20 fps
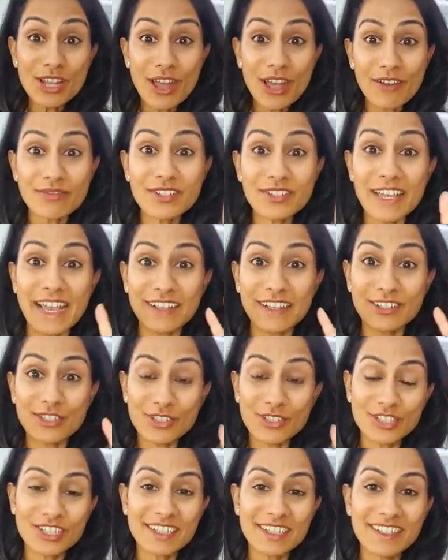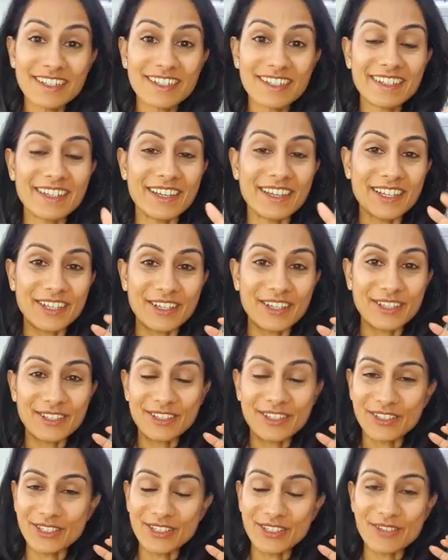love and energy. Like, I
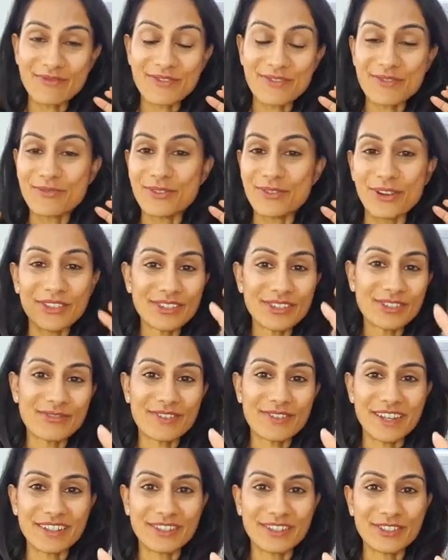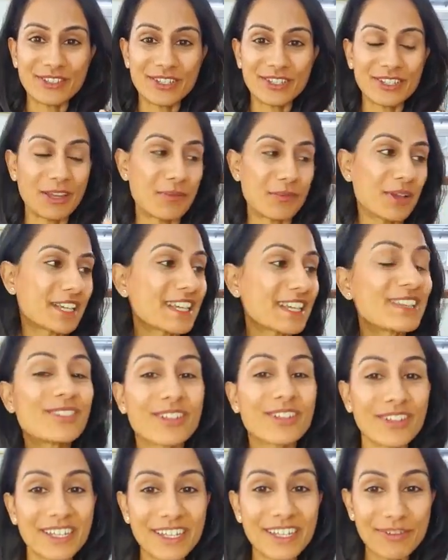just give you lots of energy. Like, my kids
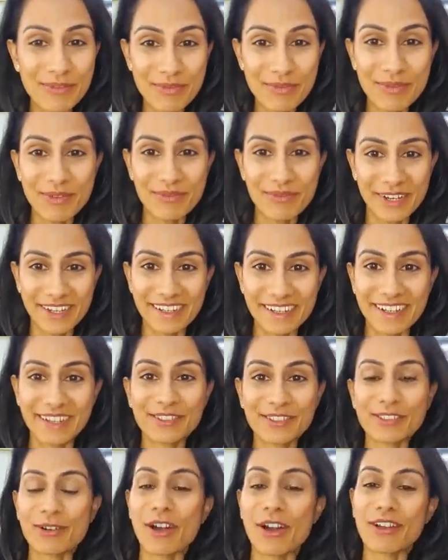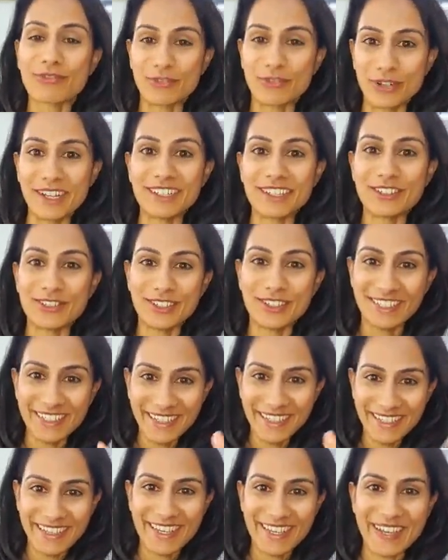aren't here with me right now, so I've got energy
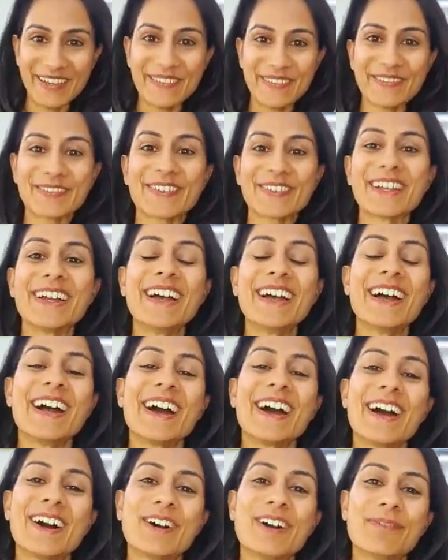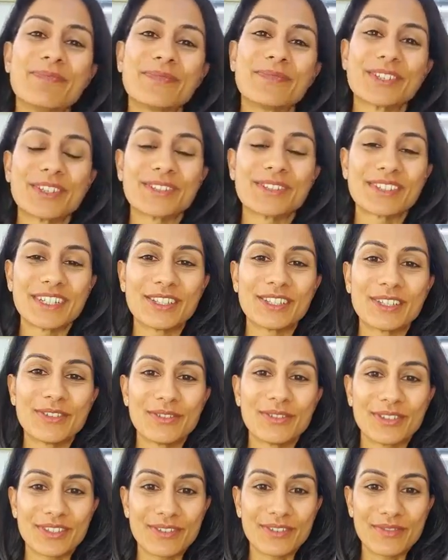to give. So sending you
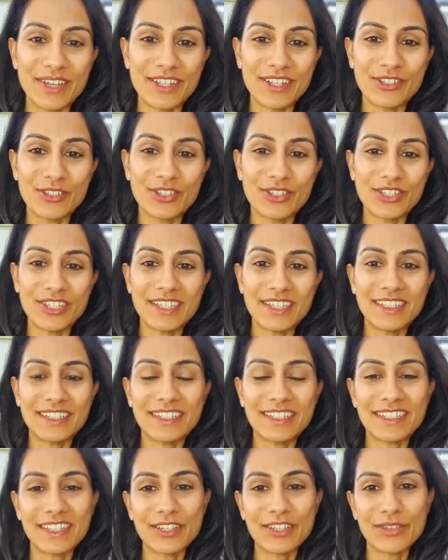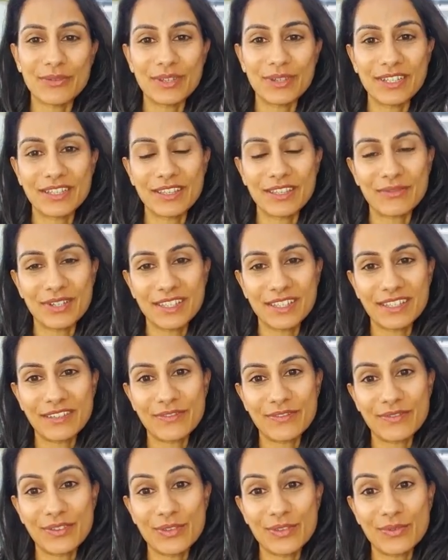lots of energy to take you into the rest
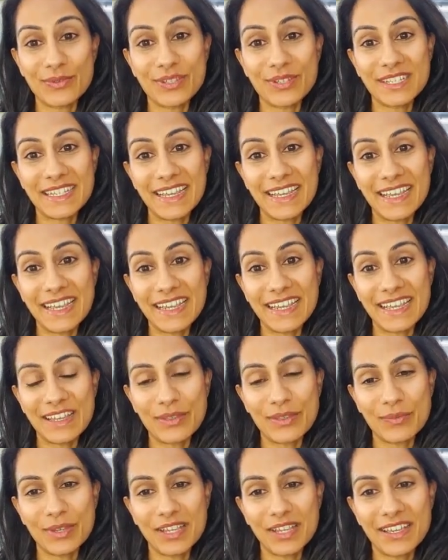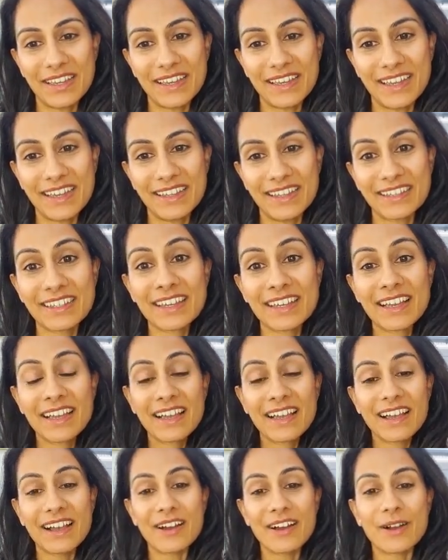of your day and the week ahead.
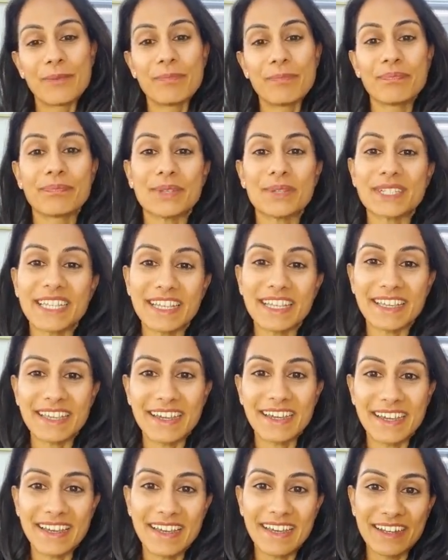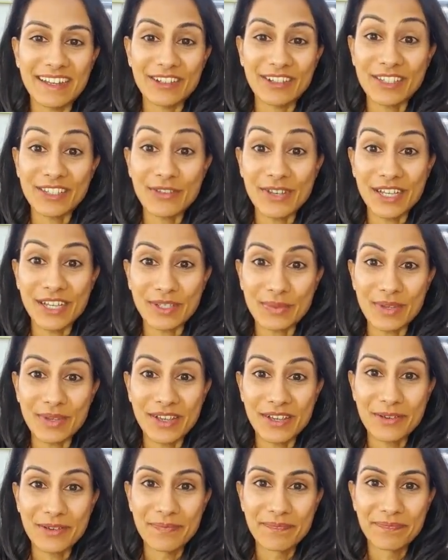But take care, and I'll see you next week.